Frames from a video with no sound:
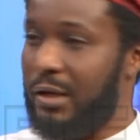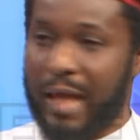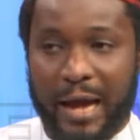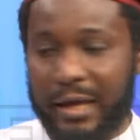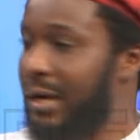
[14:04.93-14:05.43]

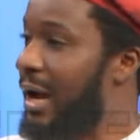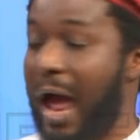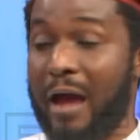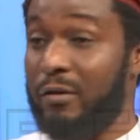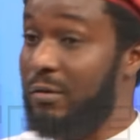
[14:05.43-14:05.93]
Like
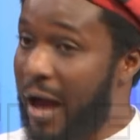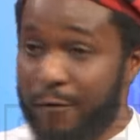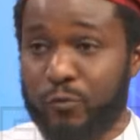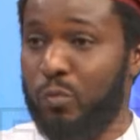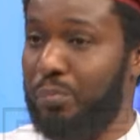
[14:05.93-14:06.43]
I
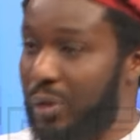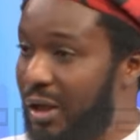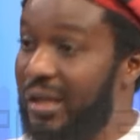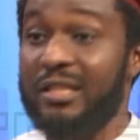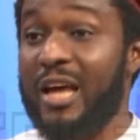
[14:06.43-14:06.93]
have to
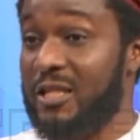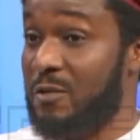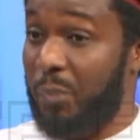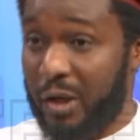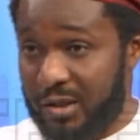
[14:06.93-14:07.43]
be in that
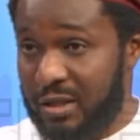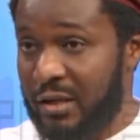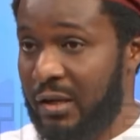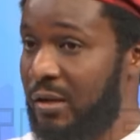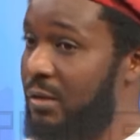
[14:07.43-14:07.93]
space.
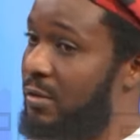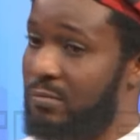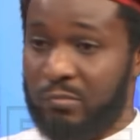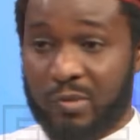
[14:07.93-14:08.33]
Mm.